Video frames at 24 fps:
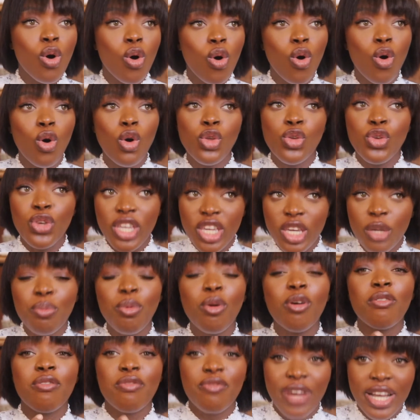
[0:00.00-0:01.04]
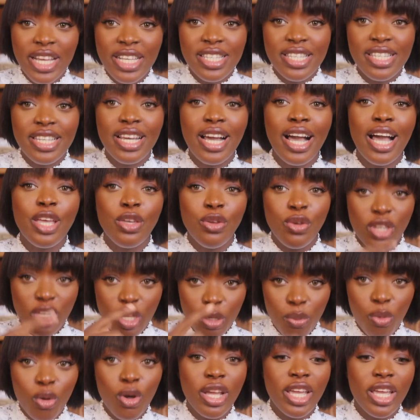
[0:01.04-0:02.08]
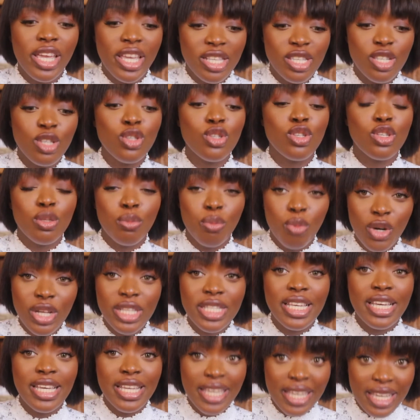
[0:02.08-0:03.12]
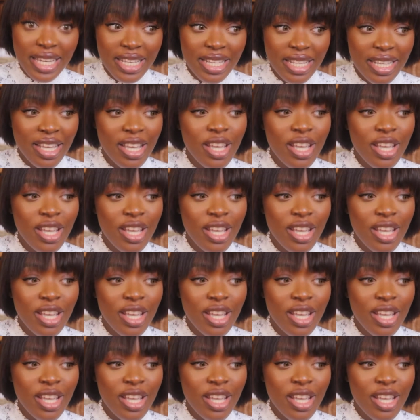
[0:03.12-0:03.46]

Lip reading: or you keep on fighting and you keep on getting to the point again